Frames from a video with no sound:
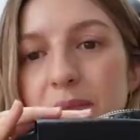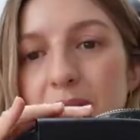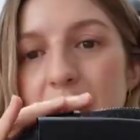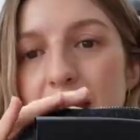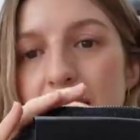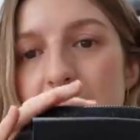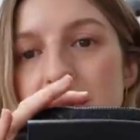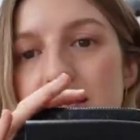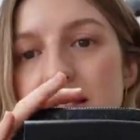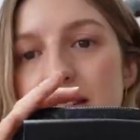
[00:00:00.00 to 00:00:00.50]

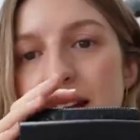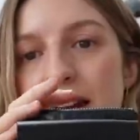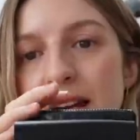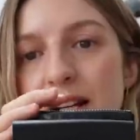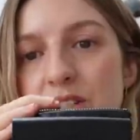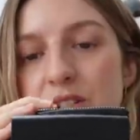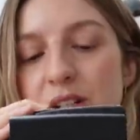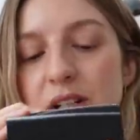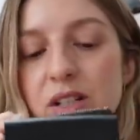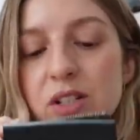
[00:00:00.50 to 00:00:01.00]
it isn't
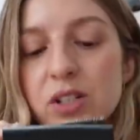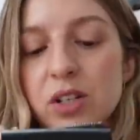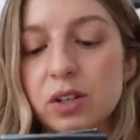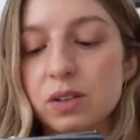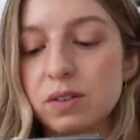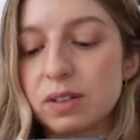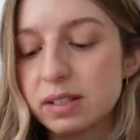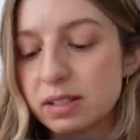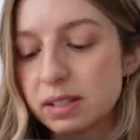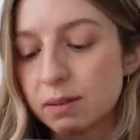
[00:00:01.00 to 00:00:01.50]
actually
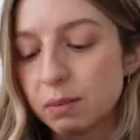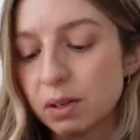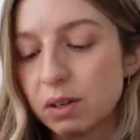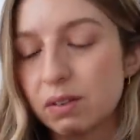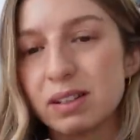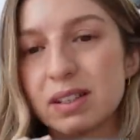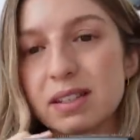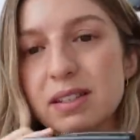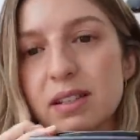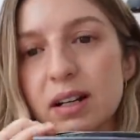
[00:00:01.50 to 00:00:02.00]
too dissimilar
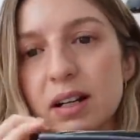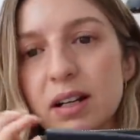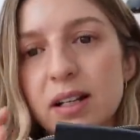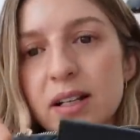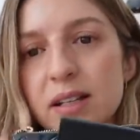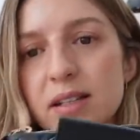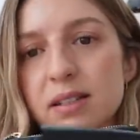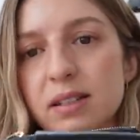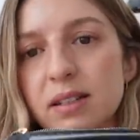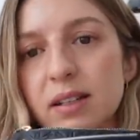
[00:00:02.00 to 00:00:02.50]
in
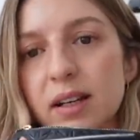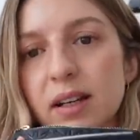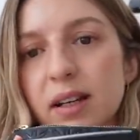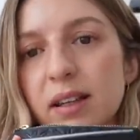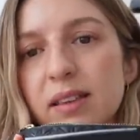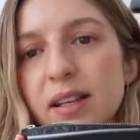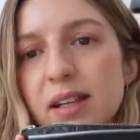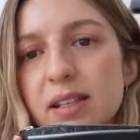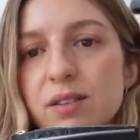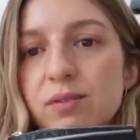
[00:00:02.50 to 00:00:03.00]
size,
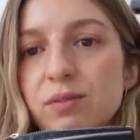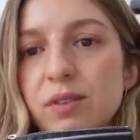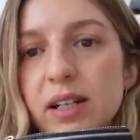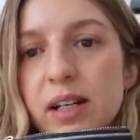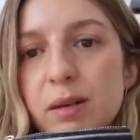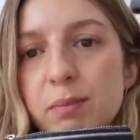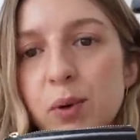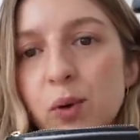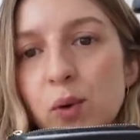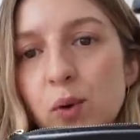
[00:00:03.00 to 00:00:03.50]
that's a
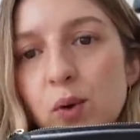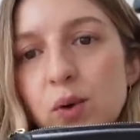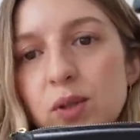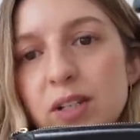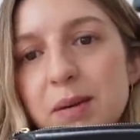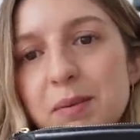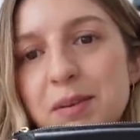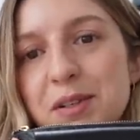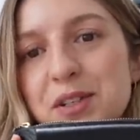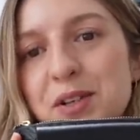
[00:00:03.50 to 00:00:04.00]
really poor
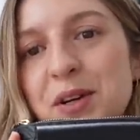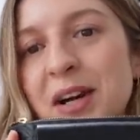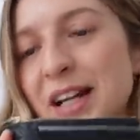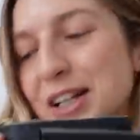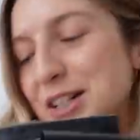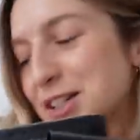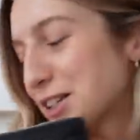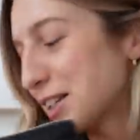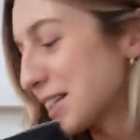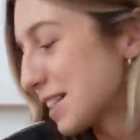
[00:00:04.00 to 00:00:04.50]

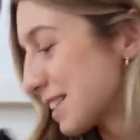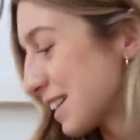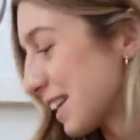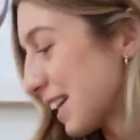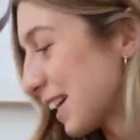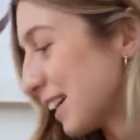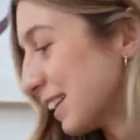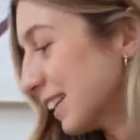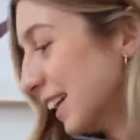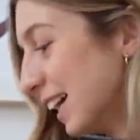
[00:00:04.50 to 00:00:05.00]
demonstration, isn't
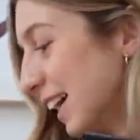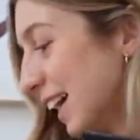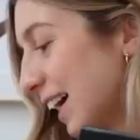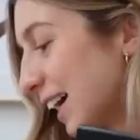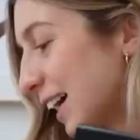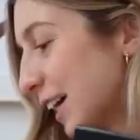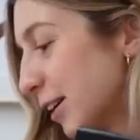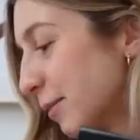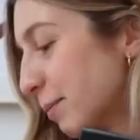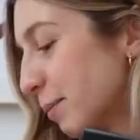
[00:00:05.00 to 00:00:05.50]
it?
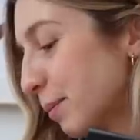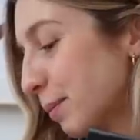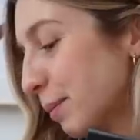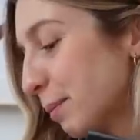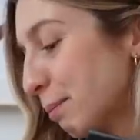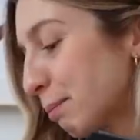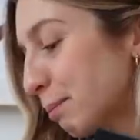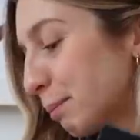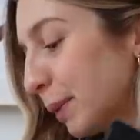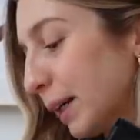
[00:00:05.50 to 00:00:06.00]

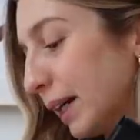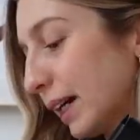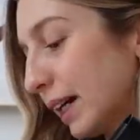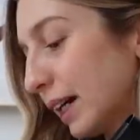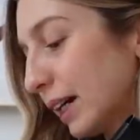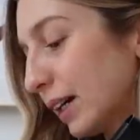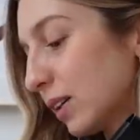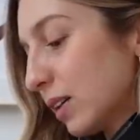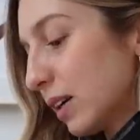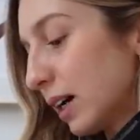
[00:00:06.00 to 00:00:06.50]

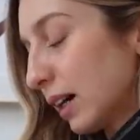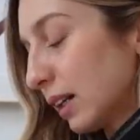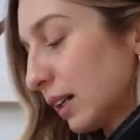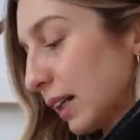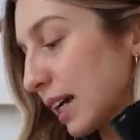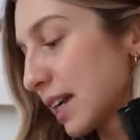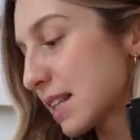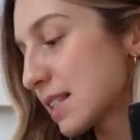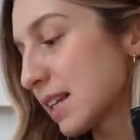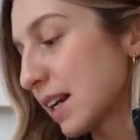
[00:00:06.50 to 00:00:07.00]
But
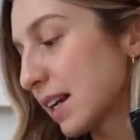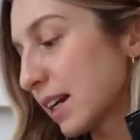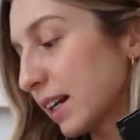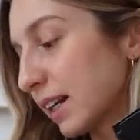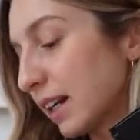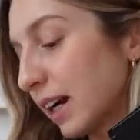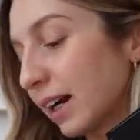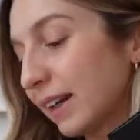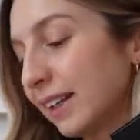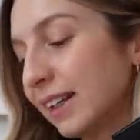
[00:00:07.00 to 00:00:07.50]
like I said,
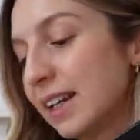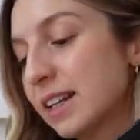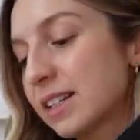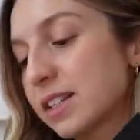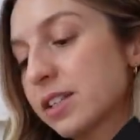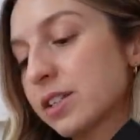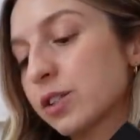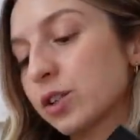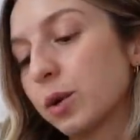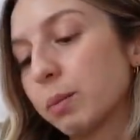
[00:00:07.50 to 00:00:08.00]
I need to
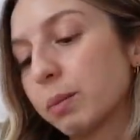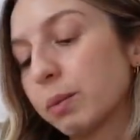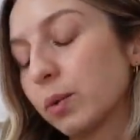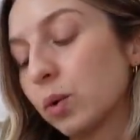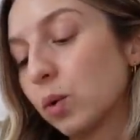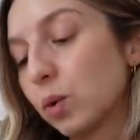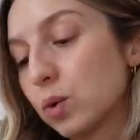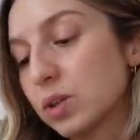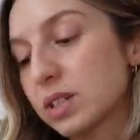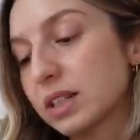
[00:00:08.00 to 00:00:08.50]
stop
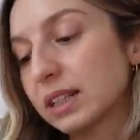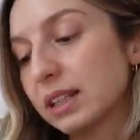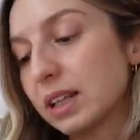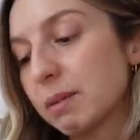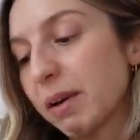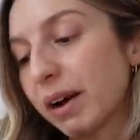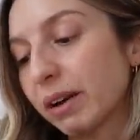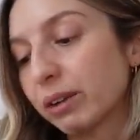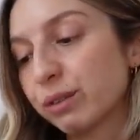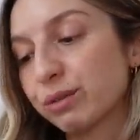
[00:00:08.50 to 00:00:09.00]
hoarding the
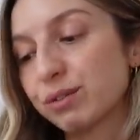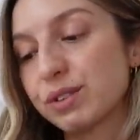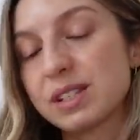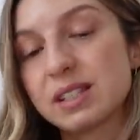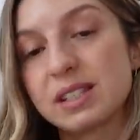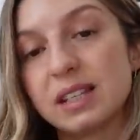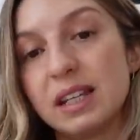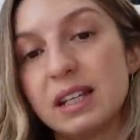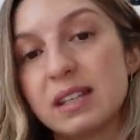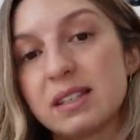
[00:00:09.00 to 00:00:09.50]
amount of
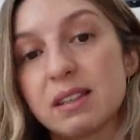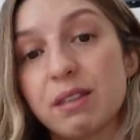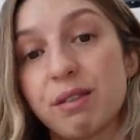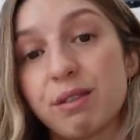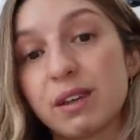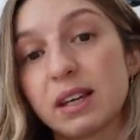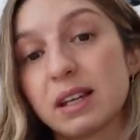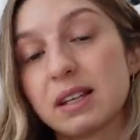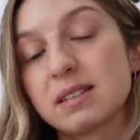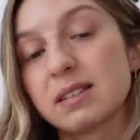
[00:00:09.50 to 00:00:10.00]
receipts and
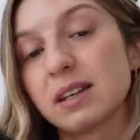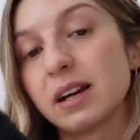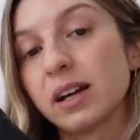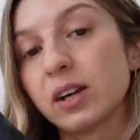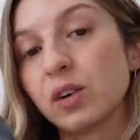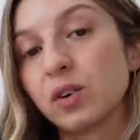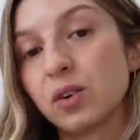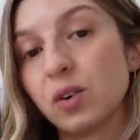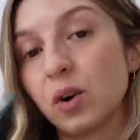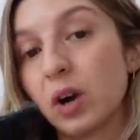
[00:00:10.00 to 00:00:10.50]
things that
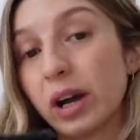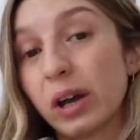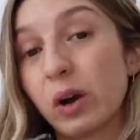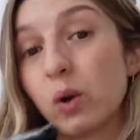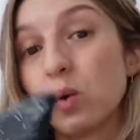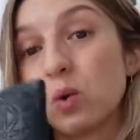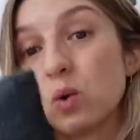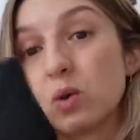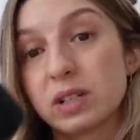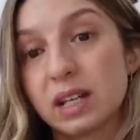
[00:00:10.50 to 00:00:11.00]
I
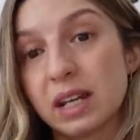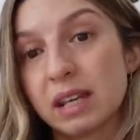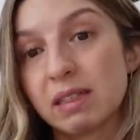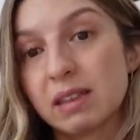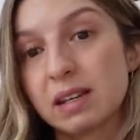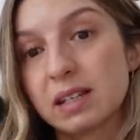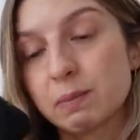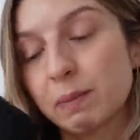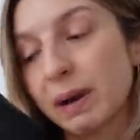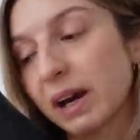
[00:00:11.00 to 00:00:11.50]
hoard in
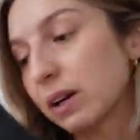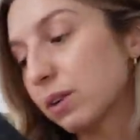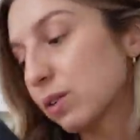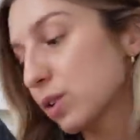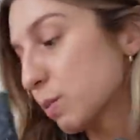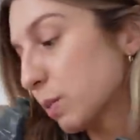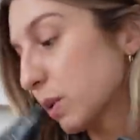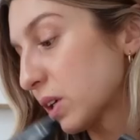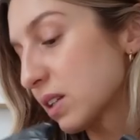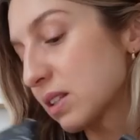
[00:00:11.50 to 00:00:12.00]
this
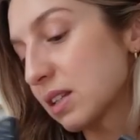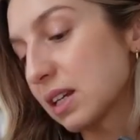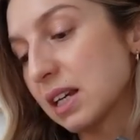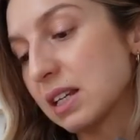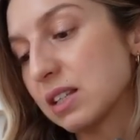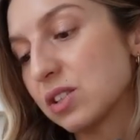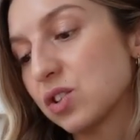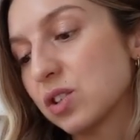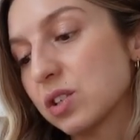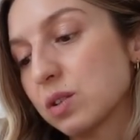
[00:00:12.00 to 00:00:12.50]
pouch because it
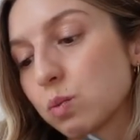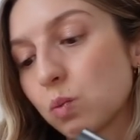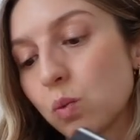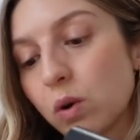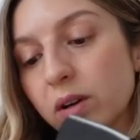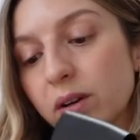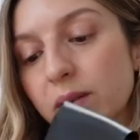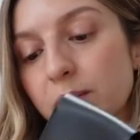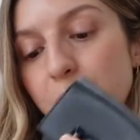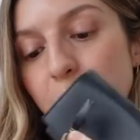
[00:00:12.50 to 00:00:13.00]
is just
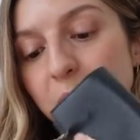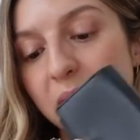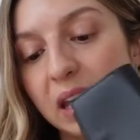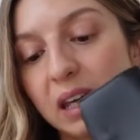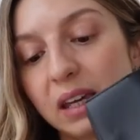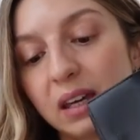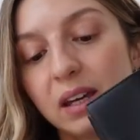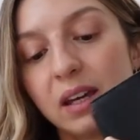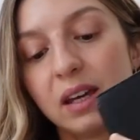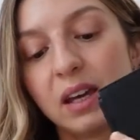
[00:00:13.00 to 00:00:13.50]
one
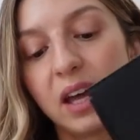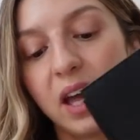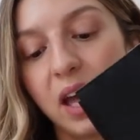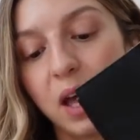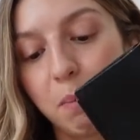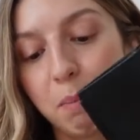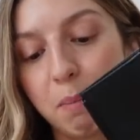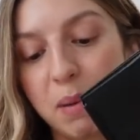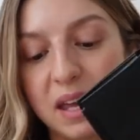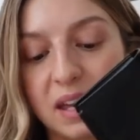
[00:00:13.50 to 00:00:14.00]
big
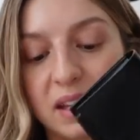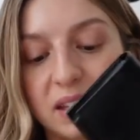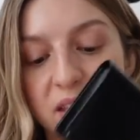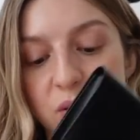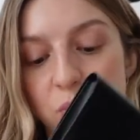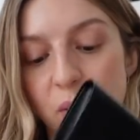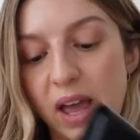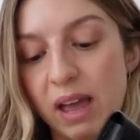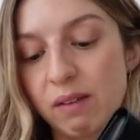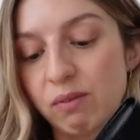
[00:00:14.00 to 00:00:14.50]

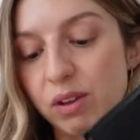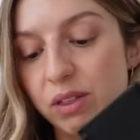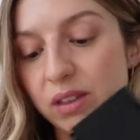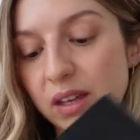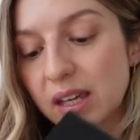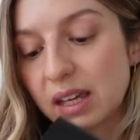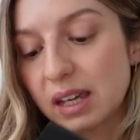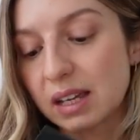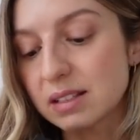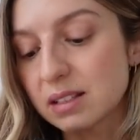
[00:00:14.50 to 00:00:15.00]
abyss where
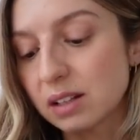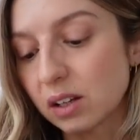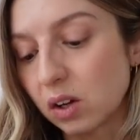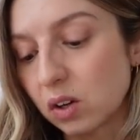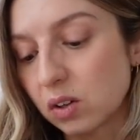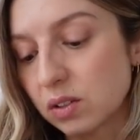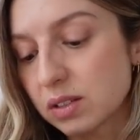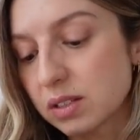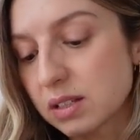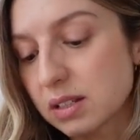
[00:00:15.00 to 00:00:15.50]
everything gets
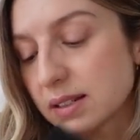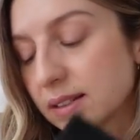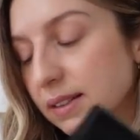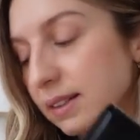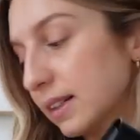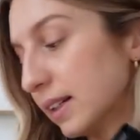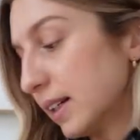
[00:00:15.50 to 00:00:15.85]
lost.